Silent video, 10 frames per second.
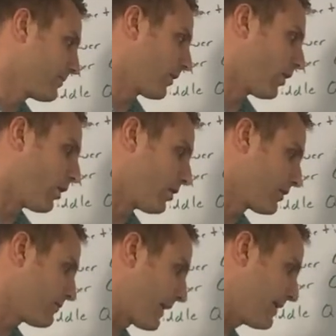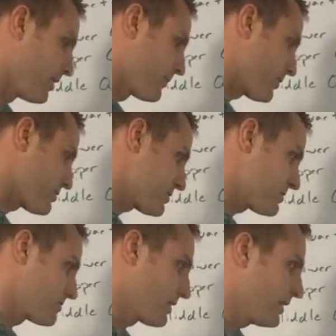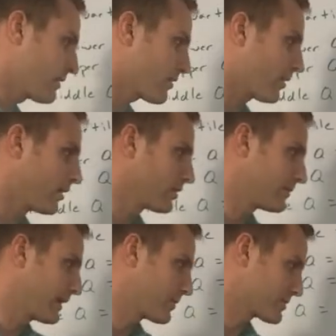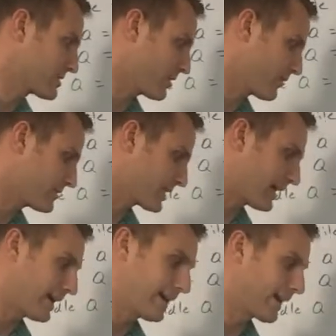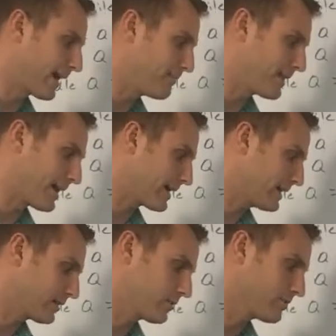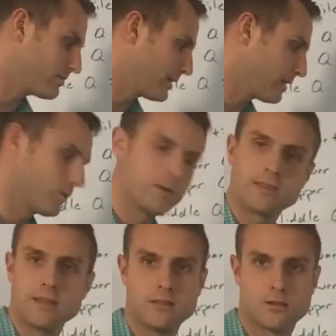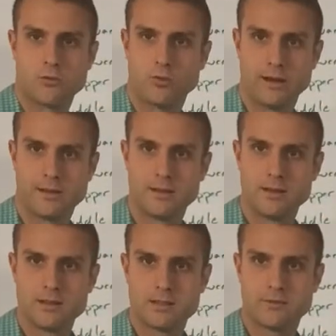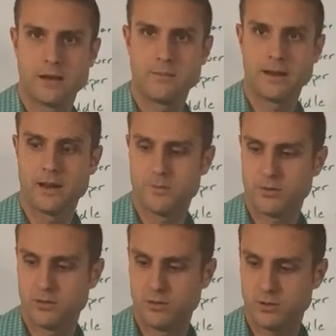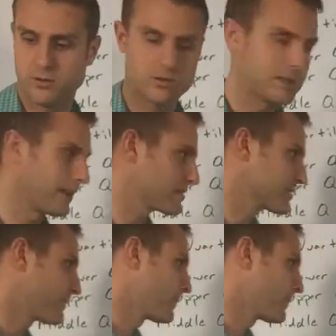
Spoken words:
all of my numbers here, all of my numbers here. If it's odd, I'm not going to include the middle with either one to find my upper and lower quartiles.